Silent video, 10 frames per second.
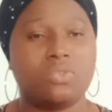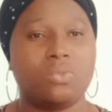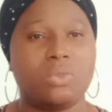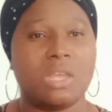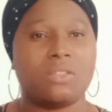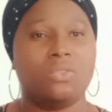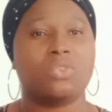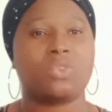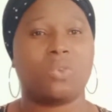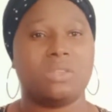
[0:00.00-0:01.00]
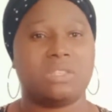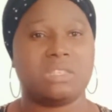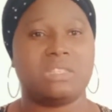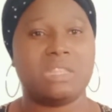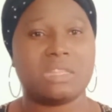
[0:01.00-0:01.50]
to get those
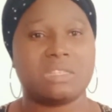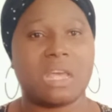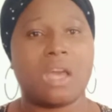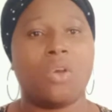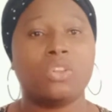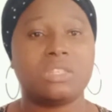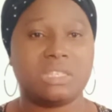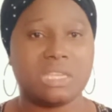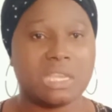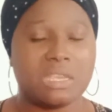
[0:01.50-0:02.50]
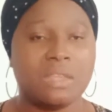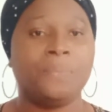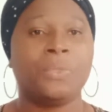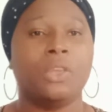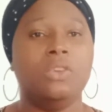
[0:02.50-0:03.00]
courses that are hot cake
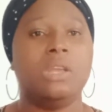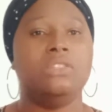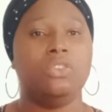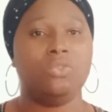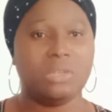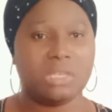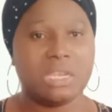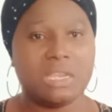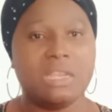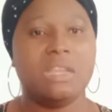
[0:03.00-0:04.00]
here in the UK,